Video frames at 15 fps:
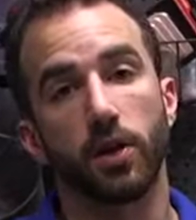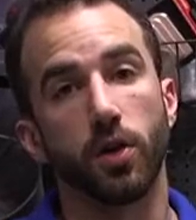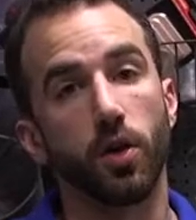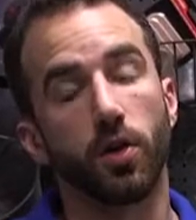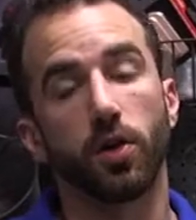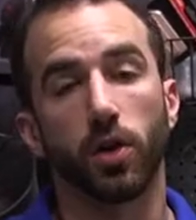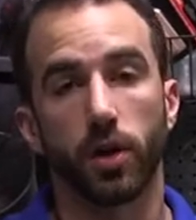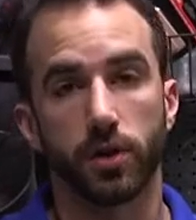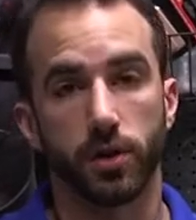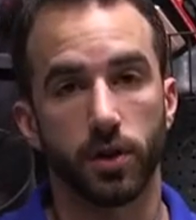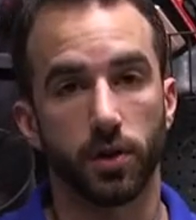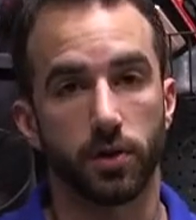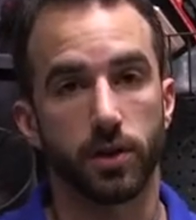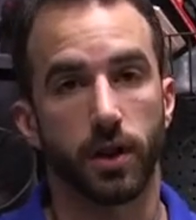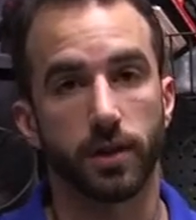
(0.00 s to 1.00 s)
no gloss
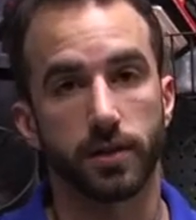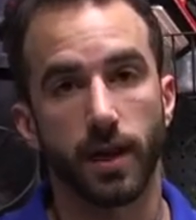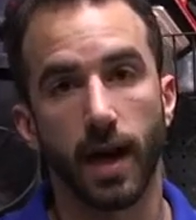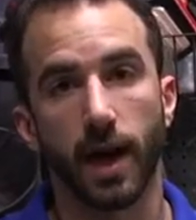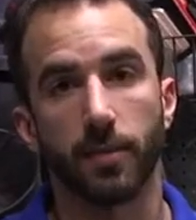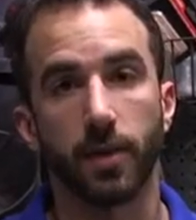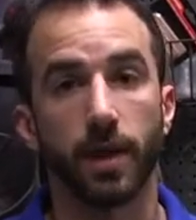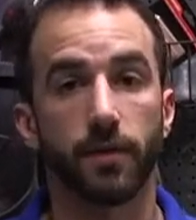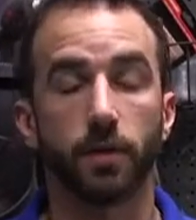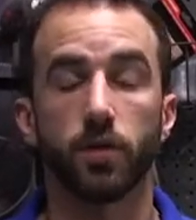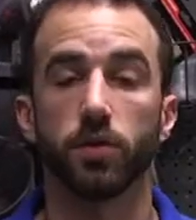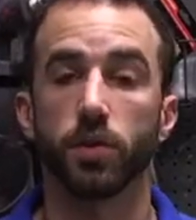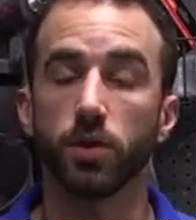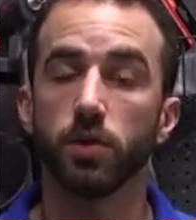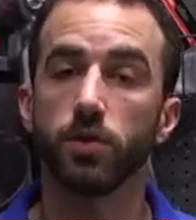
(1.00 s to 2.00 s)
coats on top. If
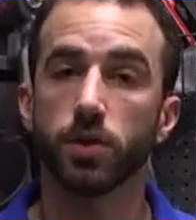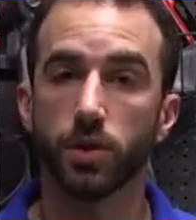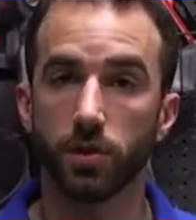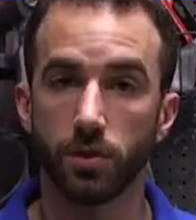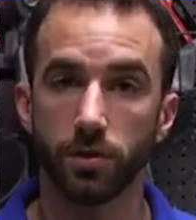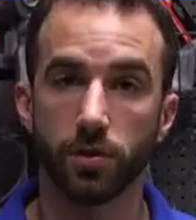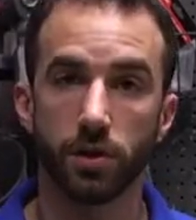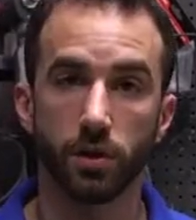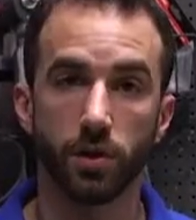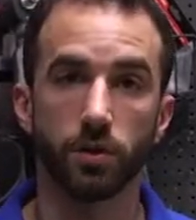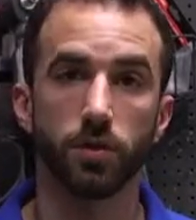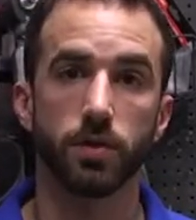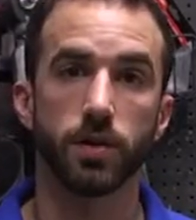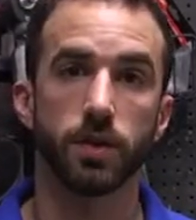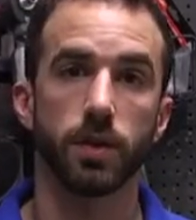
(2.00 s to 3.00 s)
you do choose to
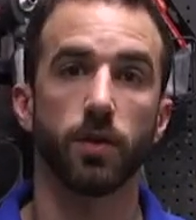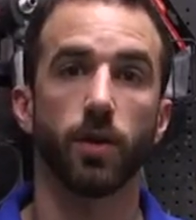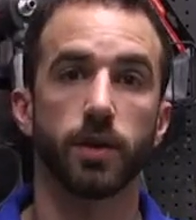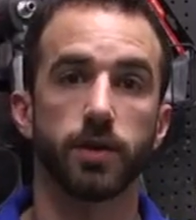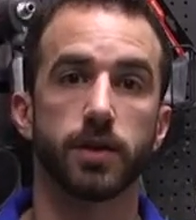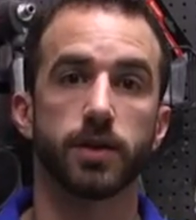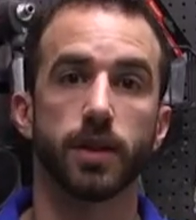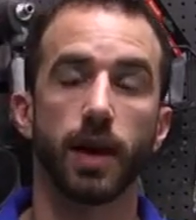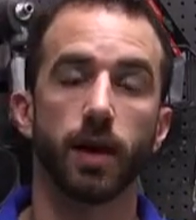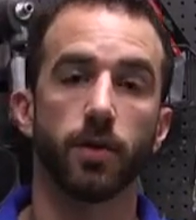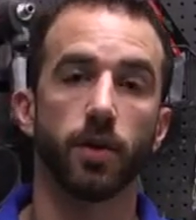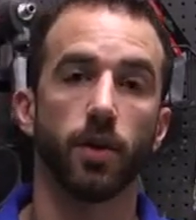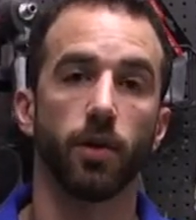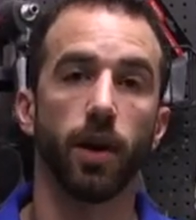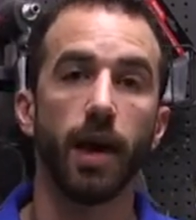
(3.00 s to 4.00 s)
use the DYC
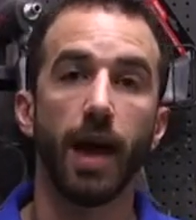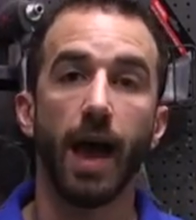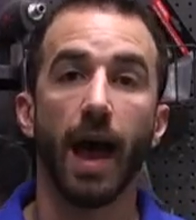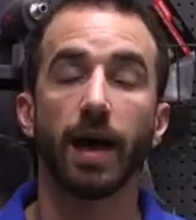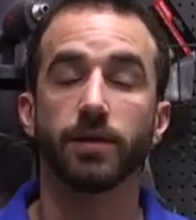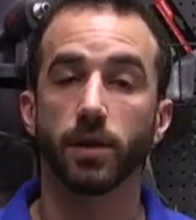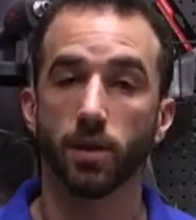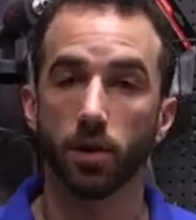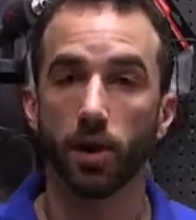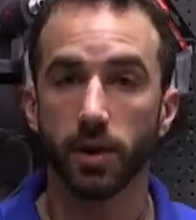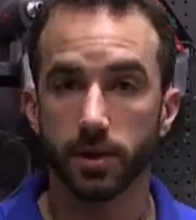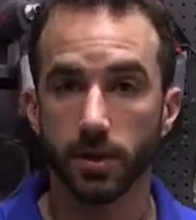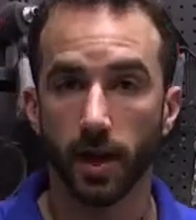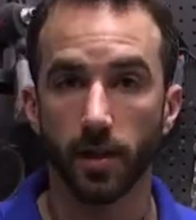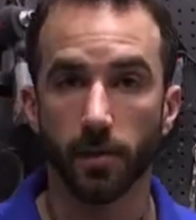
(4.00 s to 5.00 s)
top coat as a
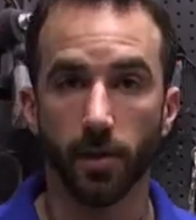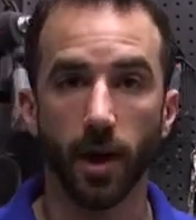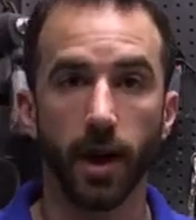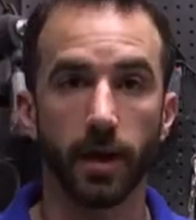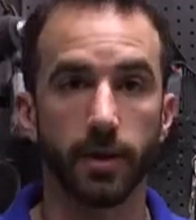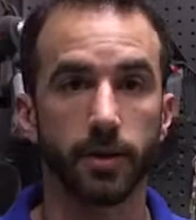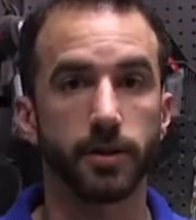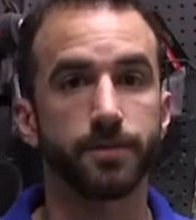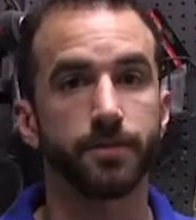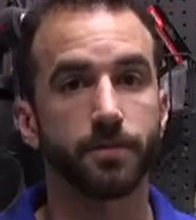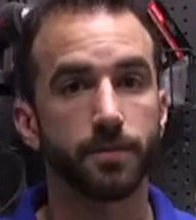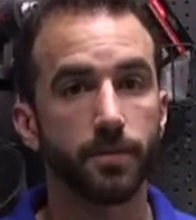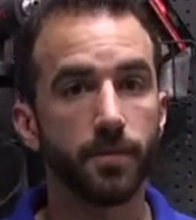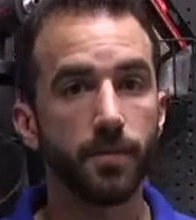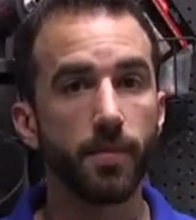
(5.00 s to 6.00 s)
gloss type product,
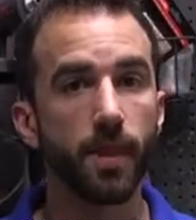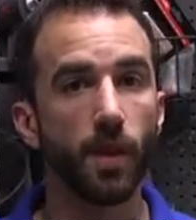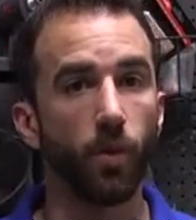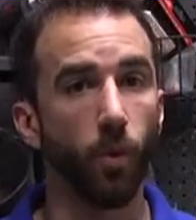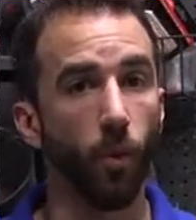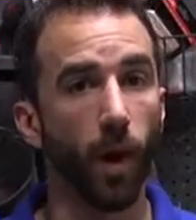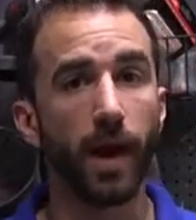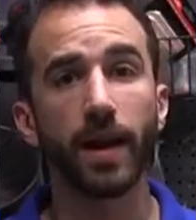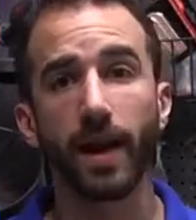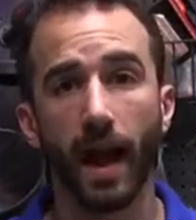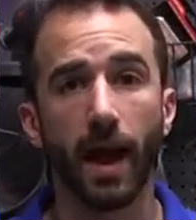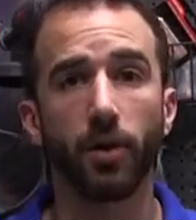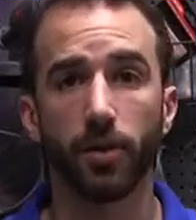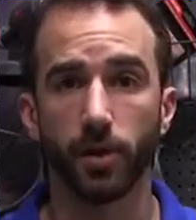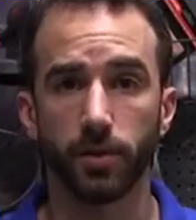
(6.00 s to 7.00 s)
wetting
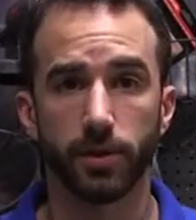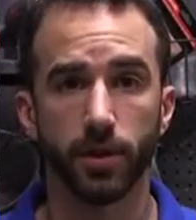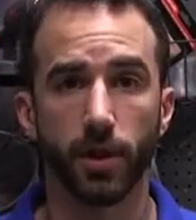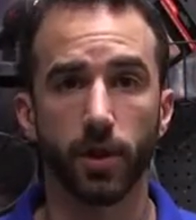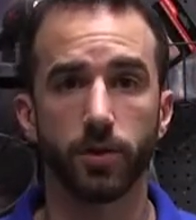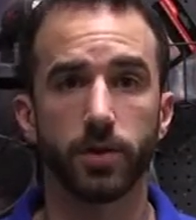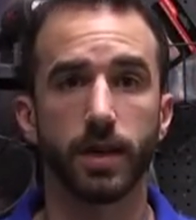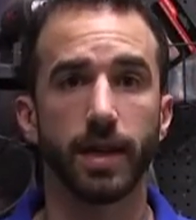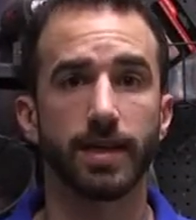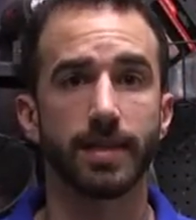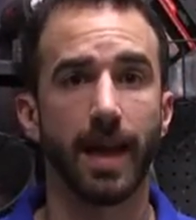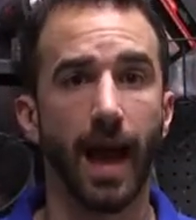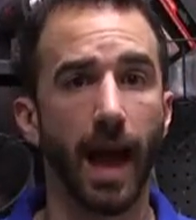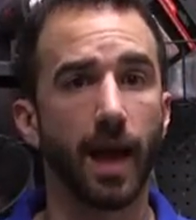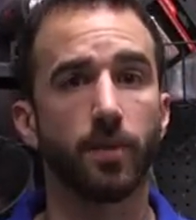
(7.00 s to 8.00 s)
out those coats
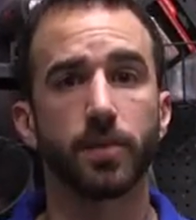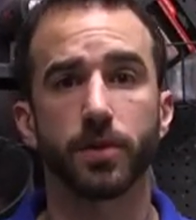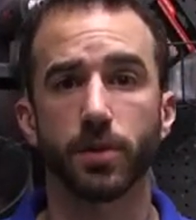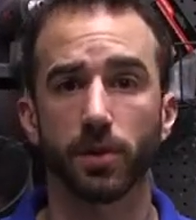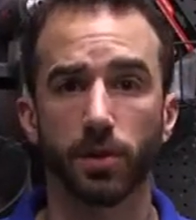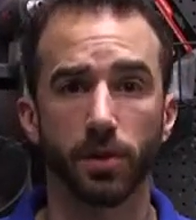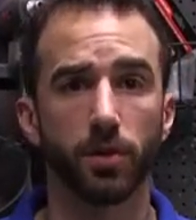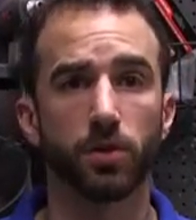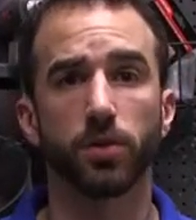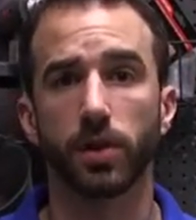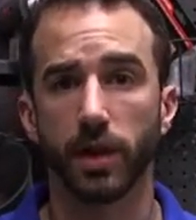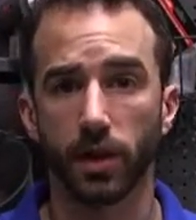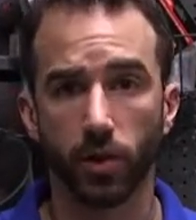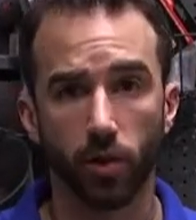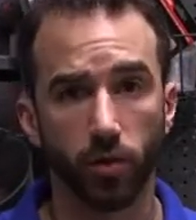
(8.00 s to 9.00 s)
is
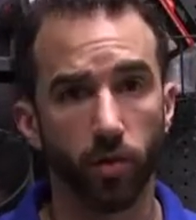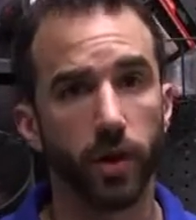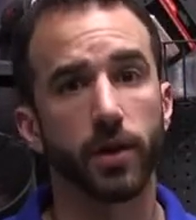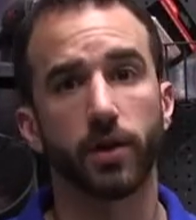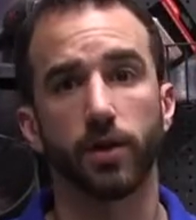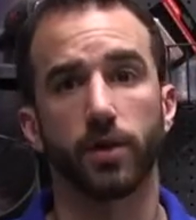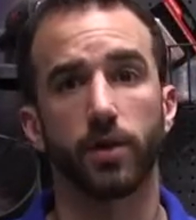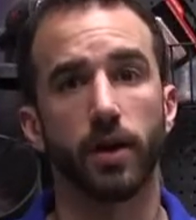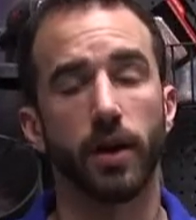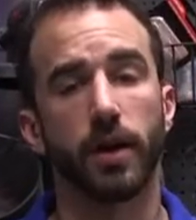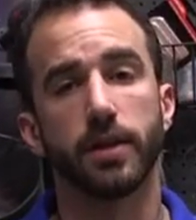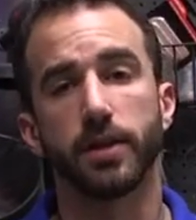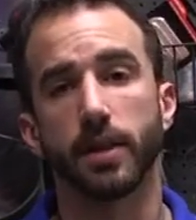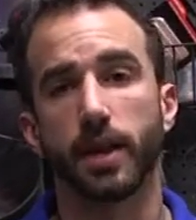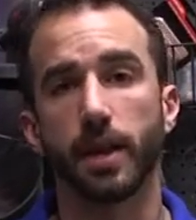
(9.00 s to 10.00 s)
absolutely critical
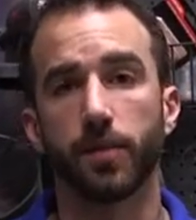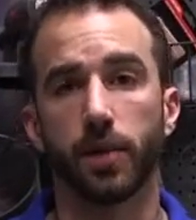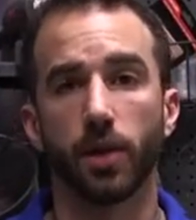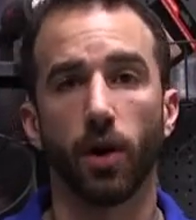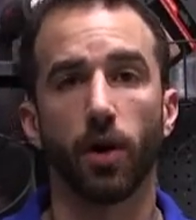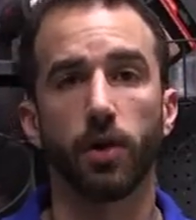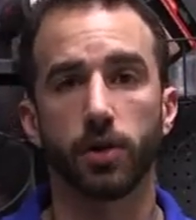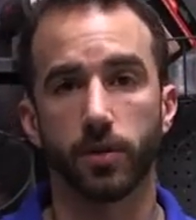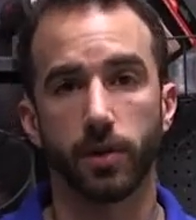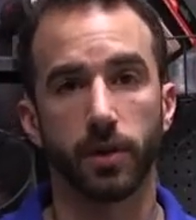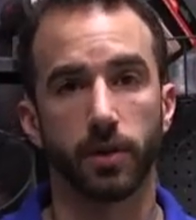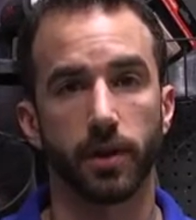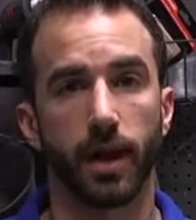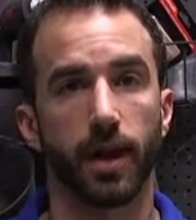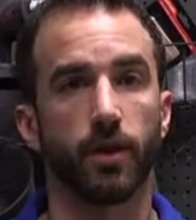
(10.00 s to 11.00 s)
to keep the orange
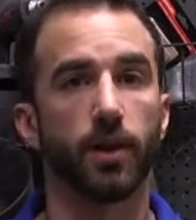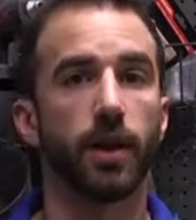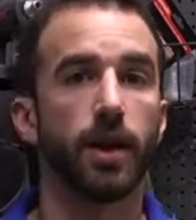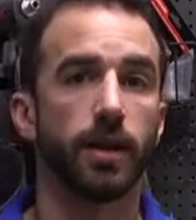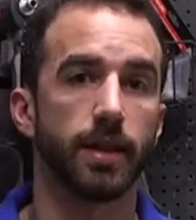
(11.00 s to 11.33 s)
peel down.